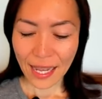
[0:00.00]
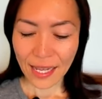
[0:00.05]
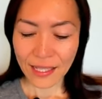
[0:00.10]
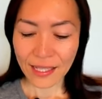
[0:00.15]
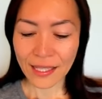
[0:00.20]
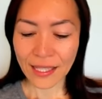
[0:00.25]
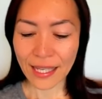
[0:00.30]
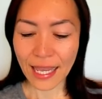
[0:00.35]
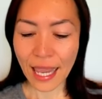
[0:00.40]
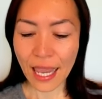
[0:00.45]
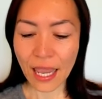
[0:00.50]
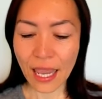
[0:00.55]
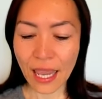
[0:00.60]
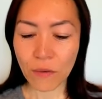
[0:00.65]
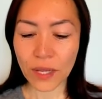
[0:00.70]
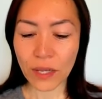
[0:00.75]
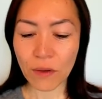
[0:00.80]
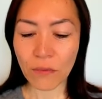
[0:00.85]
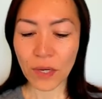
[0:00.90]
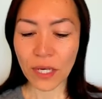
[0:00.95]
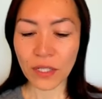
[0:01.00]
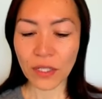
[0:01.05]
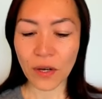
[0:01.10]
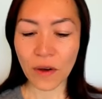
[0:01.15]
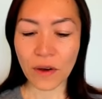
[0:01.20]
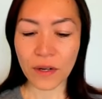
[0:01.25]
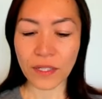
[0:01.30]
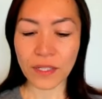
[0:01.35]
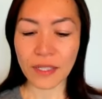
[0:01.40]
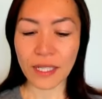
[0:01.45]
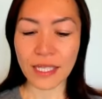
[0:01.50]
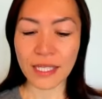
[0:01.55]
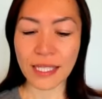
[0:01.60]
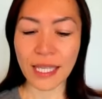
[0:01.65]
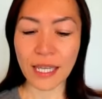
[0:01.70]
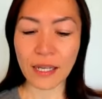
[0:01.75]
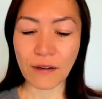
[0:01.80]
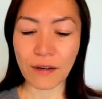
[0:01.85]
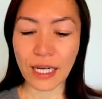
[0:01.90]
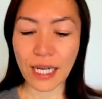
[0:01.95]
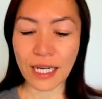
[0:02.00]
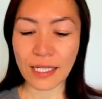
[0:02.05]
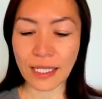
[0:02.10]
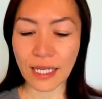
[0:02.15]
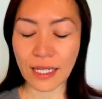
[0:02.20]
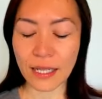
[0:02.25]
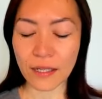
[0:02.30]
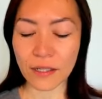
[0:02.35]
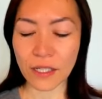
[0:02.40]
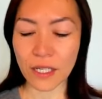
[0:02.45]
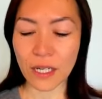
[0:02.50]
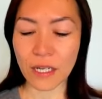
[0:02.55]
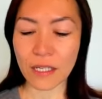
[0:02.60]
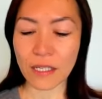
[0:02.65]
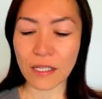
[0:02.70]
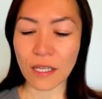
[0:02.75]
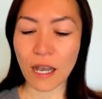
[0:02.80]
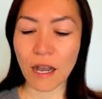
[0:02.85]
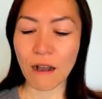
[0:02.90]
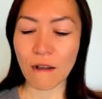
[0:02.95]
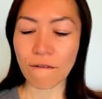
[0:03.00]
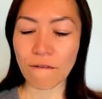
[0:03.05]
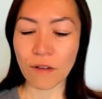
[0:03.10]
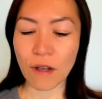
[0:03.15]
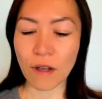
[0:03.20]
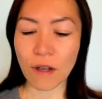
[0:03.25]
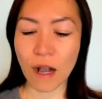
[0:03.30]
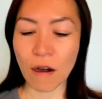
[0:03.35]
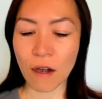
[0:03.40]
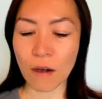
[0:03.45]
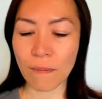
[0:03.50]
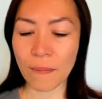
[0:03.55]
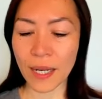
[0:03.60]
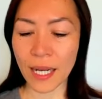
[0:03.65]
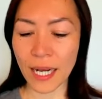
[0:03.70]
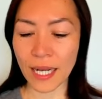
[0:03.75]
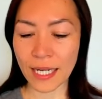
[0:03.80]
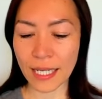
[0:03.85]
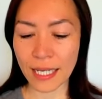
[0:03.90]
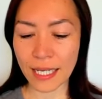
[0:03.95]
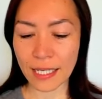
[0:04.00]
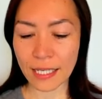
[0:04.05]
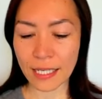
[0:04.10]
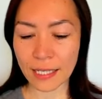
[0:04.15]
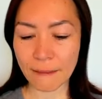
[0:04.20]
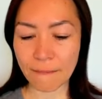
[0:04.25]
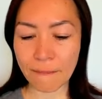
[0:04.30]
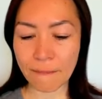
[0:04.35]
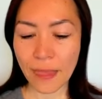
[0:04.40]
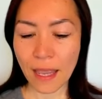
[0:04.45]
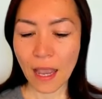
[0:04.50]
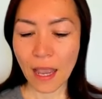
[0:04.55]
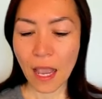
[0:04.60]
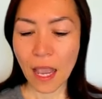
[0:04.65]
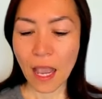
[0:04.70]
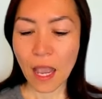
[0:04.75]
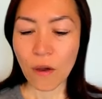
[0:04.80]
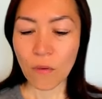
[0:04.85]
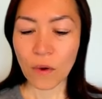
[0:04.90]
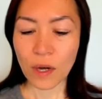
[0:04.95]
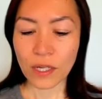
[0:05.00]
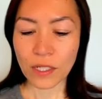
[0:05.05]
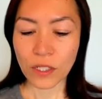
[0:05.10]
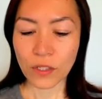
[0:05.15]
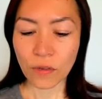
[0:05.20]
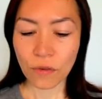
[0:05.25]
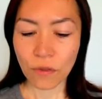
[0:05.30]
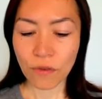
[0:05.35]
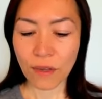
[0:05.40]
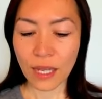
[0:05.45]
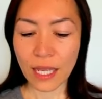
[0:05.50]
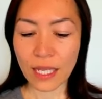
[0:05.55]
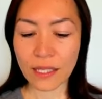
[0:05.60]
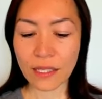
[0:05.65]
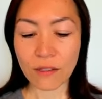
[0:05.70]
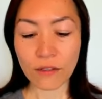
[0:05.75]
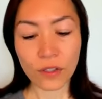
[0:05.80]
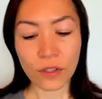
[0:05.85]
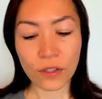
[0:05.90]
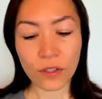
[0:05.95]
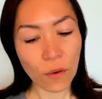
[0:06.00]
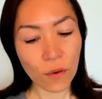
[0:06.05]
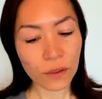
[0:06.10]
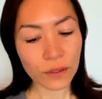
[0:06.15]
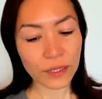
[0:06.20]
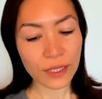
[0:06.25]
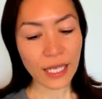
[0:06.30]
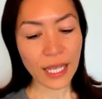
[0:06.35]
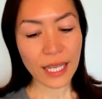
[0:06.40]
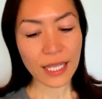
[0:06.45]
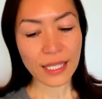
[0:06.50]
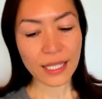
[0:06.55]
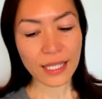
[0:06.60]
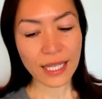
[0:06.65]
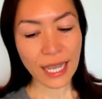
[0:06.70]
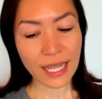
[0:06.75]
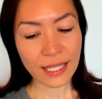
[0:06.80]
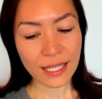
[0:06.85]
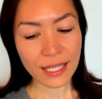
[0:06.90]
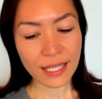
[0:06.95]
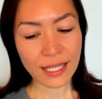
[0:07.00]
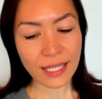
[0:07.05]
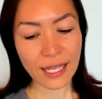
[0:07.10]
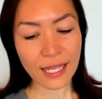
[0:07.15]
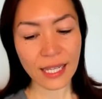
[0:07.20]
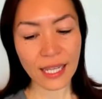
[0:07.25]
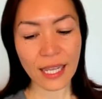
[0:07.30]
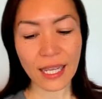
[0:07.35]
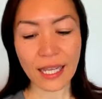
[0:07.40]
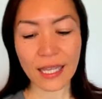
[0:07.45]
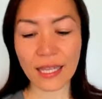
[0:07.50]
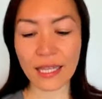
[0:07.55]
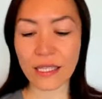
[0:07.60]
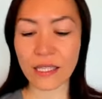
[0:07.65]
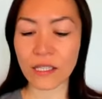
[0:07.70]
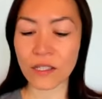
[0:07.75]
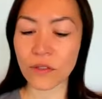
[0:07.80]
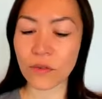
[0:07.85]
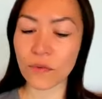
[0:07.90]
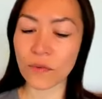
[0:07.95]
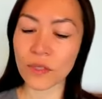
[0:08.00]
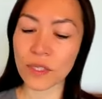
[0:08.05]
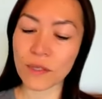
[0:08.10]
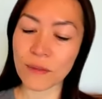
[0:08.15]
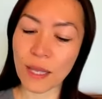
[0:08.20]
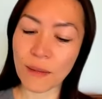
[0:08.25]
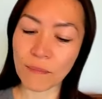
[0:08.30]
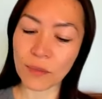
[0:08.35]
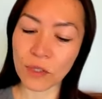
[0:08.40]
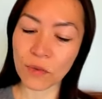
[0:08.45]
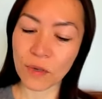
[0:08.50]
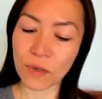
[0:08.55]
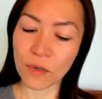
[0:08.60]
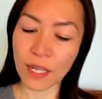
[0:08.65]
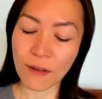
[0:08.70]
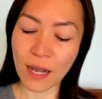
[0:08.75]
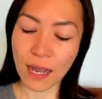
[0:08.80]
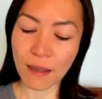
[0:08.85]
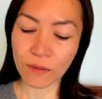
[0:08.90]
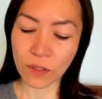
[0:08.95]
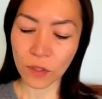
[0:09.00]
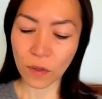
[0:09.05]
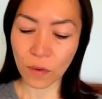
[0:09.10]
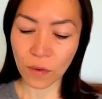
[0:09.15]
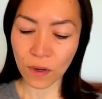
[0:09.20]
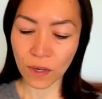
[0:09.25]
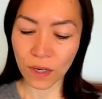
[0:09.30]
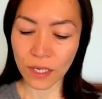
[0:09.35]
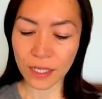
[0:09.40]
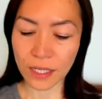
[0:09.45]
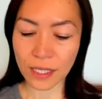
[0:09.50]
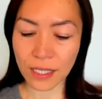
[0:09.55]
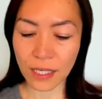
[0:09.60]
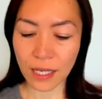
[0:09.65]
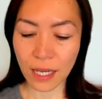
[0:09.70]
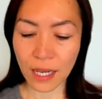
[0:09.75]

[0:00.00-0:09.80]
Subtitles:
Today we return to the sacred intelligence of our bodies, where truth isn't told, it's sensed. In this step 25 Taurus